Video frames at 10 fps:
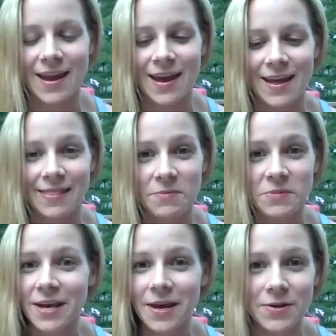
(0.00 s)
And let
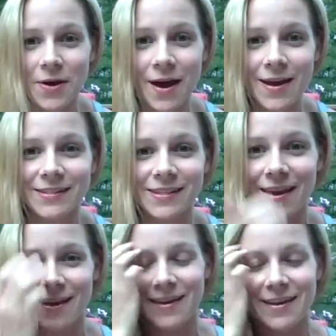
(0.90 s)
me tell you guys,
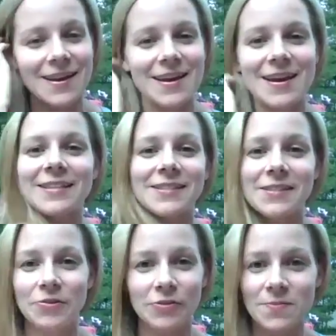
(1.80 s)
like, it's
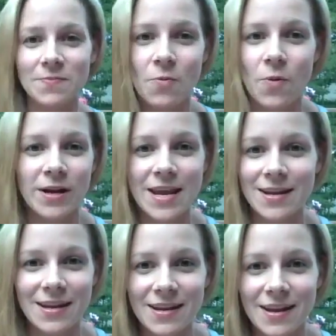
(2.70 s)
literally been a
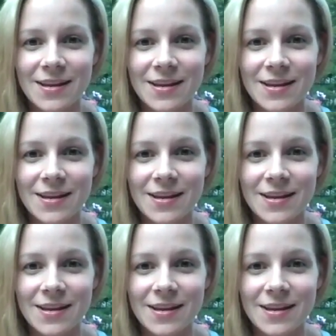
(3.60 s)
180.